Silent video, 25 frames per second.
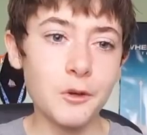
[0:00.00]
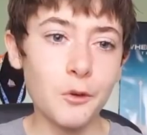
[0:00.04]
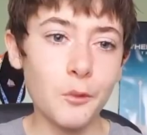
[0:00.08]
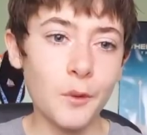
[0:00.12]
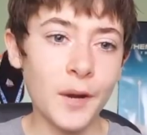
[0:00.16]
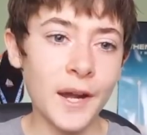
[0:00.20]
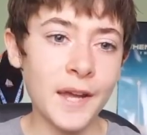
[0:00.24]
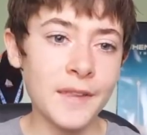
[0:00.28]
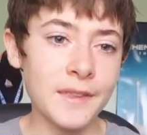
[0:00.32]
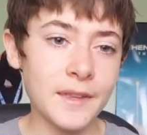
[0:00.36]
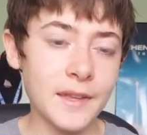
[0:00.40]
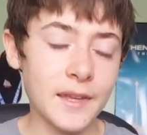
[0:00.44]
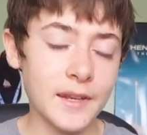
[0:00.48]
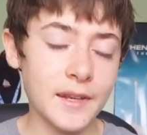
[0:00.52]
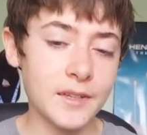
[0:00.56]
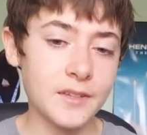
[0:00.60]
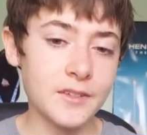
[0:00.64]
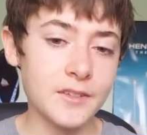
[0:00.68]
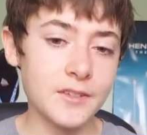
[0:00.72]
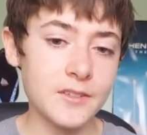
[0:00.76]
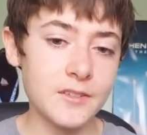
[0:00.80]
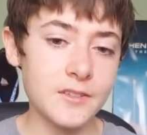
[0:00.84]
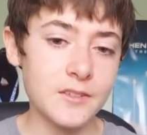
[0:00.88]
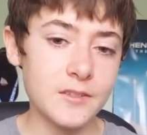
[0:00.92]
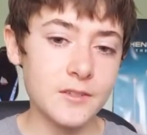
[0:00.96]
know why that
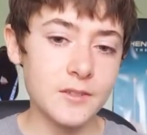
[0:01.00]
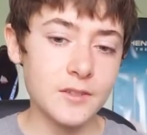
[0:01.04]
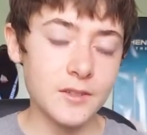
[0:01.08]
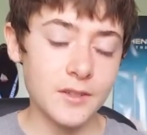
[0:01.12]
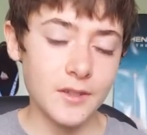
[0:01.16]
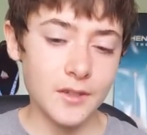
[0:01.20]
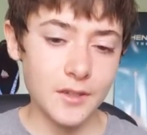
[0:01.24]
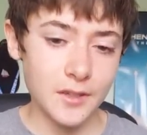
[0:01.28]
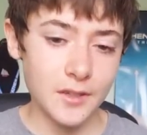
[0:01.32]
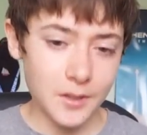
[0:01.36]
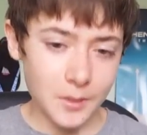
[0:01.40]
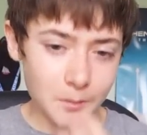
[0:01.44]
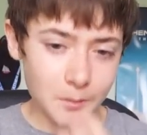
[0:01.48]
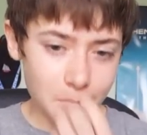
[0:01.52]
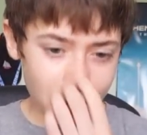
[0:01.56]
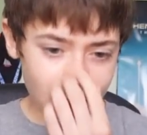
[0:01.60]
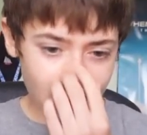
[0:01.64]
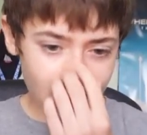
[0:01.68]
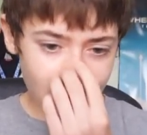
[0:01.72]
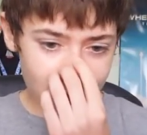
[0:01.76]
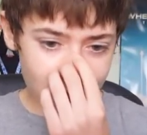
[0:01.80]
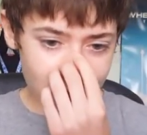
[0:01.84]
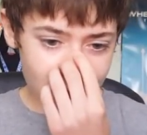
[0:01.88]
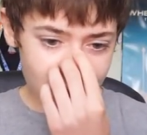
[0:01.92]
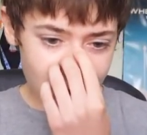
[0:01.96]
is,
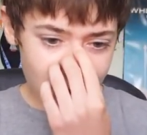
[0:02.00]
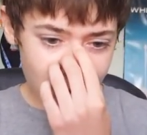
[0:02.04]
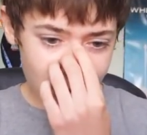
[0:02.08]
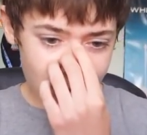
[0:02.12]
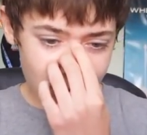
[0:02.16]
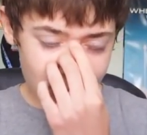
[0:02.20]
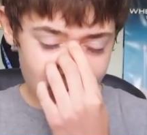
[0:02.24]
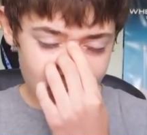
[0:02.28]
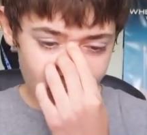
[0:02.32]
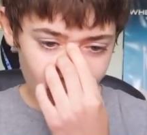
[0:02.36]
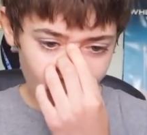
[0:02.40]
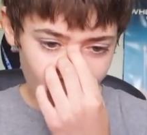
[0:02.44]
but I think